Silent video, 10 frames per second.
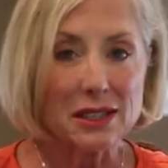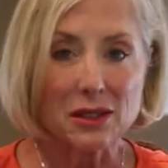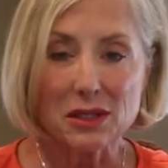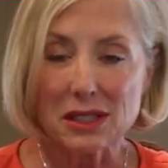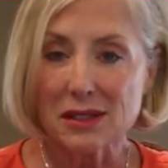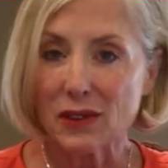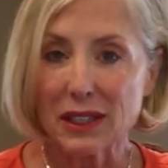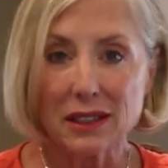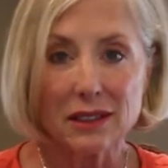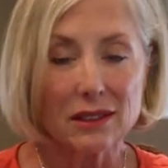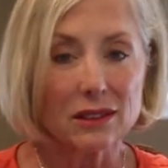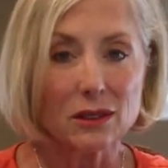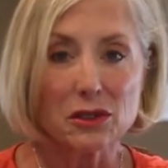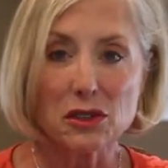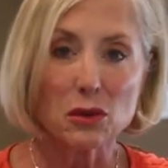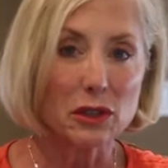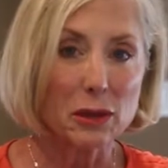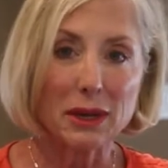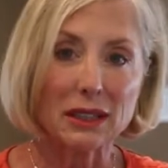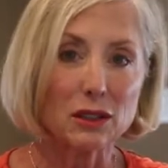There's this funny little story
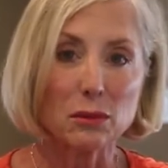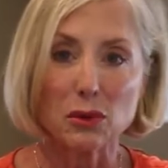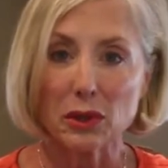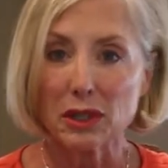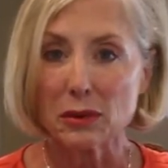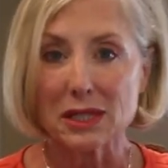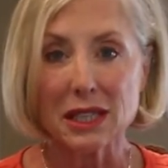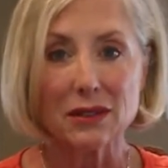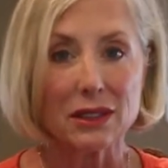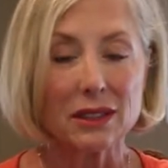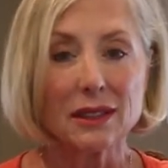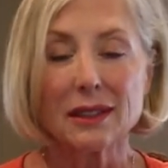about a little boy who was given,